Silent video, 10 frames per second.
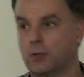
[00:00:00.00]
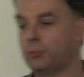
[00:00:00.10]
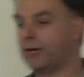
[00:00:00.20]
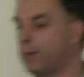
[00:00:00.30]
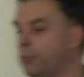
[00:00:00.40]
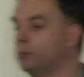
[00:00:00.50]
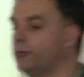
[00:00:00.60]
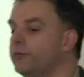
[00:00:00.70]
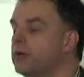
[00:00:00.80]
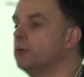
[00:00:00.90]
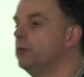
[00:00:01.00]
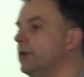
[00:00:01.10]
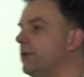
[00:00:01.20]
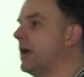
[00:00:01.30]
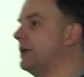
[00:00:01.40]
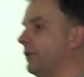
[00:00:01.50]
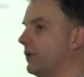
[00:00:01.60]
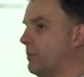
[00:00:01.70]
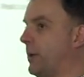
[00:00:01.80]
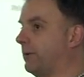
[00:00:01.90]
But Apple still retained its
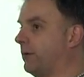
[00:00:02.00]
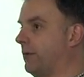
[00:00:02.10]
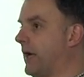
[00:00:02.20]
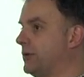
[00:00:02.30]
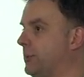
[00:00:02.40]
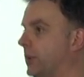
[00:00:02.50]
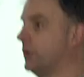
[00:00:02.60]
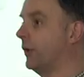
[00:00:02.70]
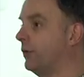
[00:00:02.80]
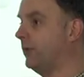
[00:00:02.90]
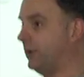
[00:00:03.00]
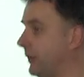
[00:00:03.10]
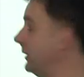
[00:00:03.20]
competitive edge because of its